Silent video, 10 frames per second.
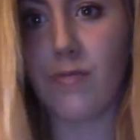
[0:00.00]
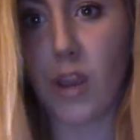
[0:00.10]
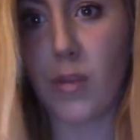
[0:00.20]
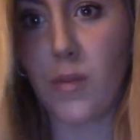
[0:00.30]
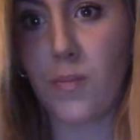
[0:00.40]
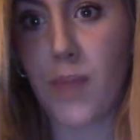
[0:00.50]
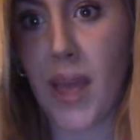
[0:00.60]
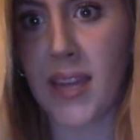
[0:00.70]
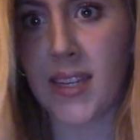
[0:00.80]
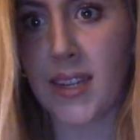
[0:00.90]
Roman
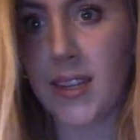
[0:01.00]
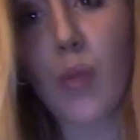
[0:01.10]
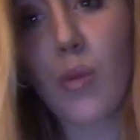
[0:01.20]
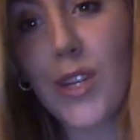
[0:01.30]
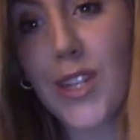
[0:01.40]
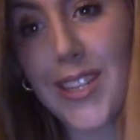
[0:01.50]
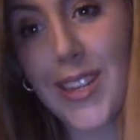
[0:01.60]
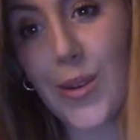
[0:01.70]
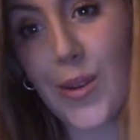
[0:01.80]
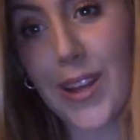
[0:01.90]
bed. I wanted
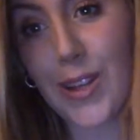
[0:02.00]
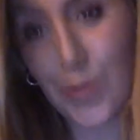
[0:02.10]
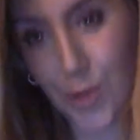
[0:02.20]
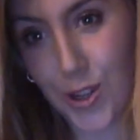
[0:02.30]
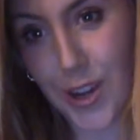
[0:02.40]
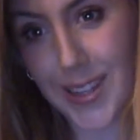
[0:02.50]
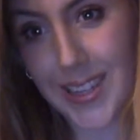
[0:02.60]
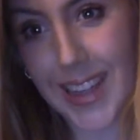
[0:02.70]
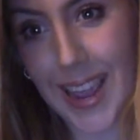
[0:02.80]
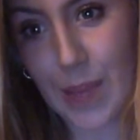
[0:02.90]
to uh, talk to you guys
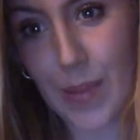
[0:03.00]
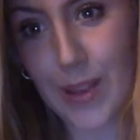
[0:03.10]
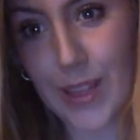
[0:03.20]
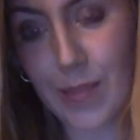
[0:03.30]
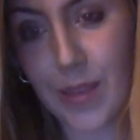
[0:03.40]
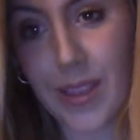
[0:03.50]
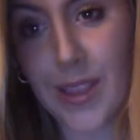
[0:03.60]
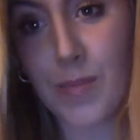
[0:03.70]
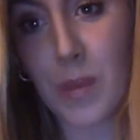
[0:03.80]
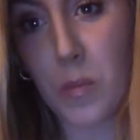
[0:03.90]
today about something
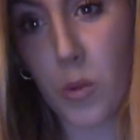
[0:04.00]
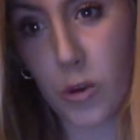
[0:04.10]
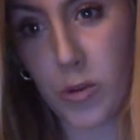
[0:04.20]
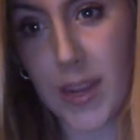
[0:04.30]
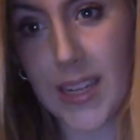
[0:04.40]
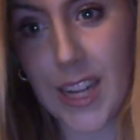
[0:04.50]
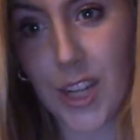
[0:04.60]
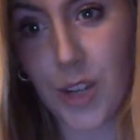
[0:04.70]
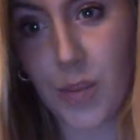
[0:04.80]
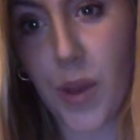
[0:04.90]
that's been brought to my
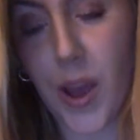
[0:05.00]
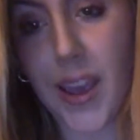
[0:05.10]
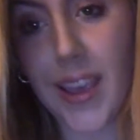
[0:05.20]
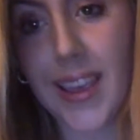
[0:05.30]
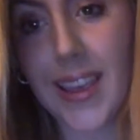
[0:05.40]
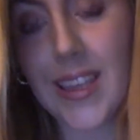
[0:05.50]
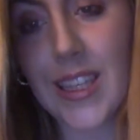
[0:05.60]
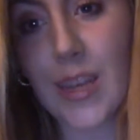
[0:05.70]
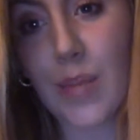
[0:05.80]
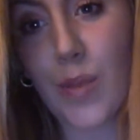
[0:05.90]
attention by
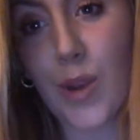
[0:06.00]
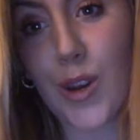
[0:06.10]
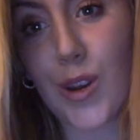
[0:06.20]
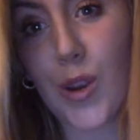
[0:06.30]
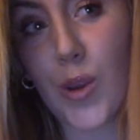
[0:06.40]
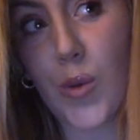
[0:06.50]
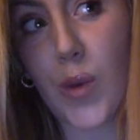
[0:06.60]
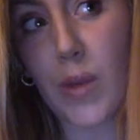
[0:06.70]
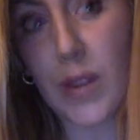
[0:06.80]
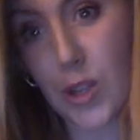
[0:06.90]
someone who
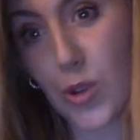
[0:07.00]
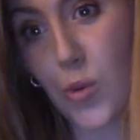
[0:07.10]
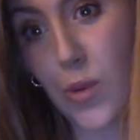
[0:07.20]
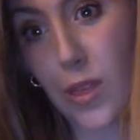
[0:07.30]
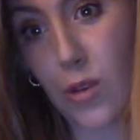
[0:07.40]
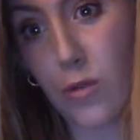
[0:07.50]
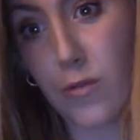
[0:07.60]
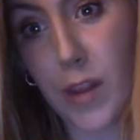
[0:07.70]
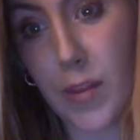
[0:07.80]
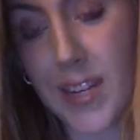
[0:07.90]
I went to school with called
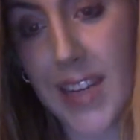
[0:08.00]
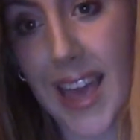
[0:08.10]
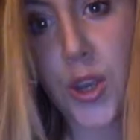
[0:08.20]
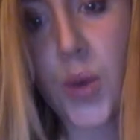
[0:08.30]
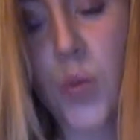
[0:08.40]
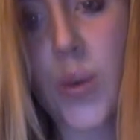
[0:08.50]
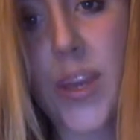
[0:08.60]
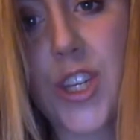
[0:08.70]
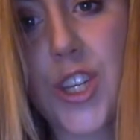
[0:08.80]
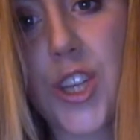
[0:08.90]
Philippa Day, which